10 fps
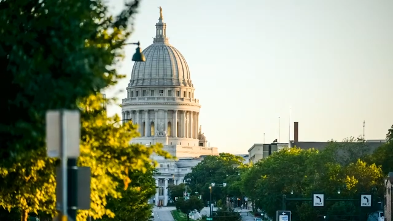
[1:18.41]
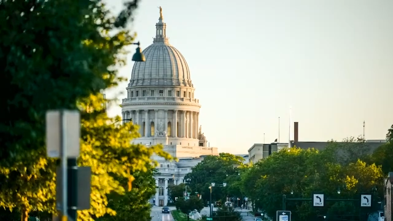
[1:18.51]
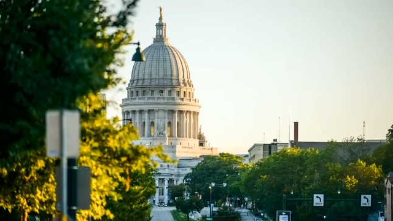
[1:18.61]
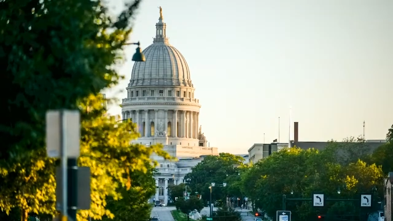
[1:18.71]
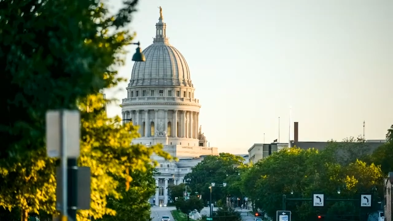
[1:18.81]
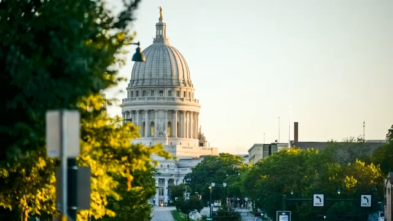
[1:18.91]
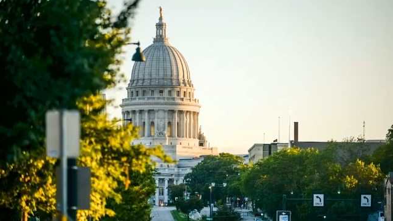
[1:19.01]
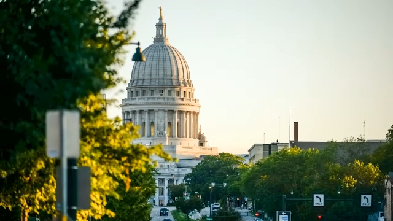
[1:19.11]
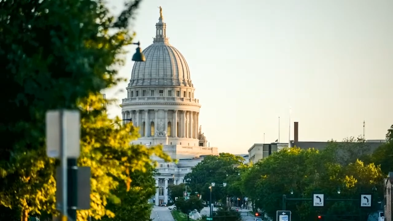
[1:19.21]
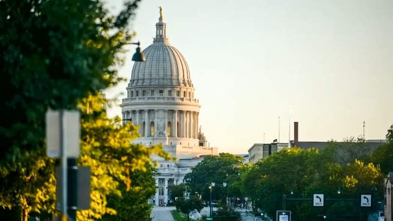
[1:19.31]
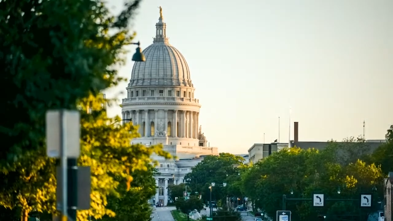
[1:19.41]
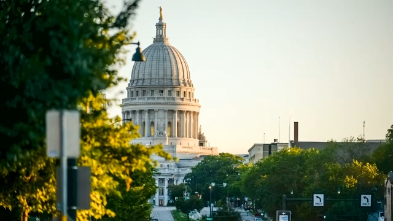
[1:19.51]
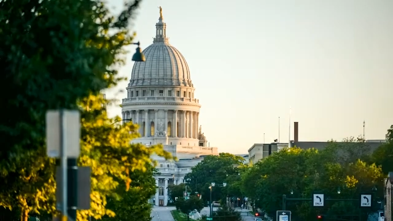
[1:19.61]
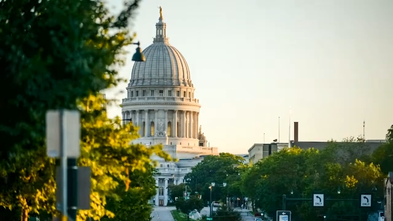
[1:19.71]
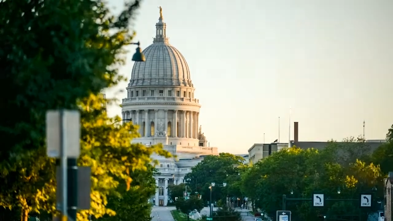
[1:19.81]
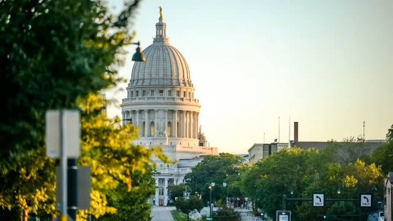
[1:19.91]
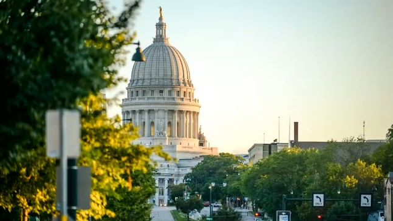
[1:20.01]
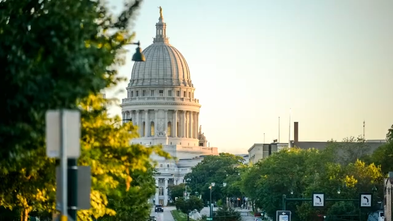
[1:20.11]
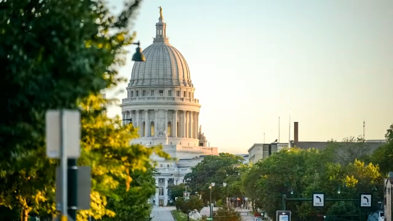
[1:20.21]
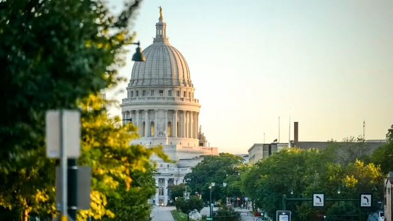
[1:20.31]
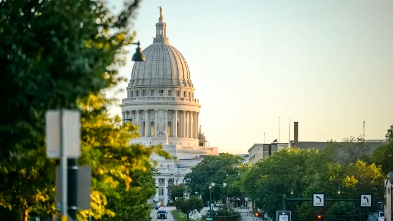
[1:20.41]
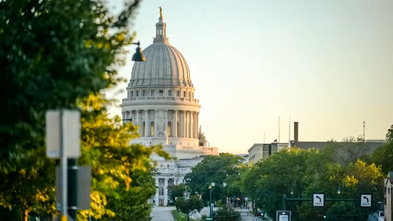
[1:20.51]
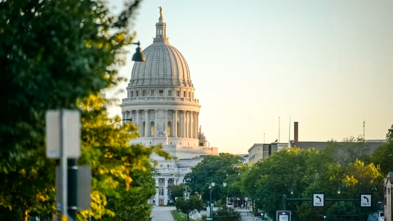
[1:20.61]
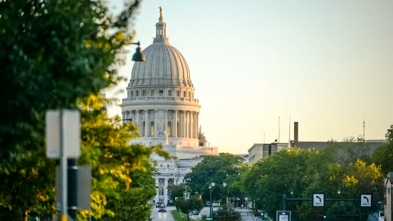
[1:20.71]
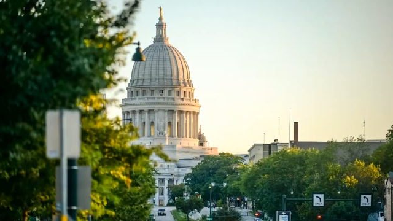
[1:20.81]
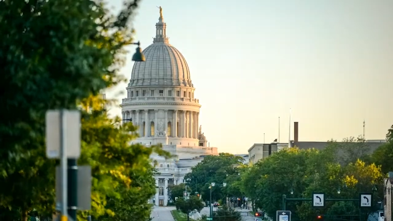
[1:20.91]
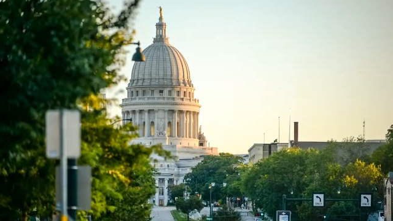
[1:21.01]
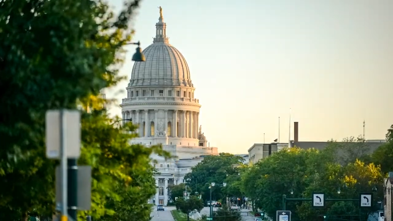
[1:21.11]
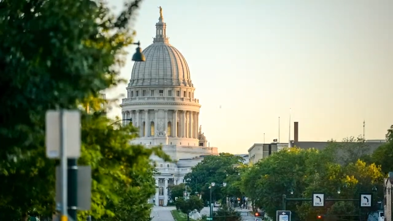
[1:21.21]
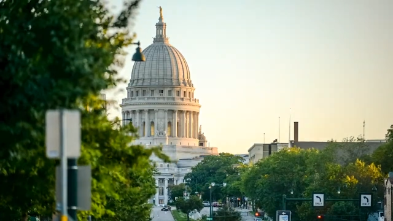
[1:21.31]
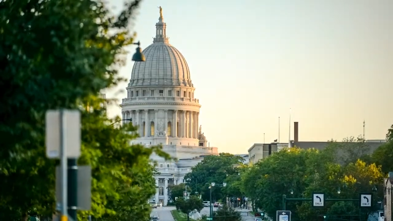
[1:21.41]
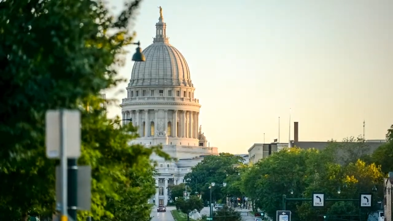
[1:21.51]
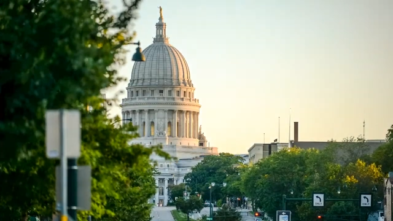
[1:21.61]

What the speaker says: [unreadable: no face in view]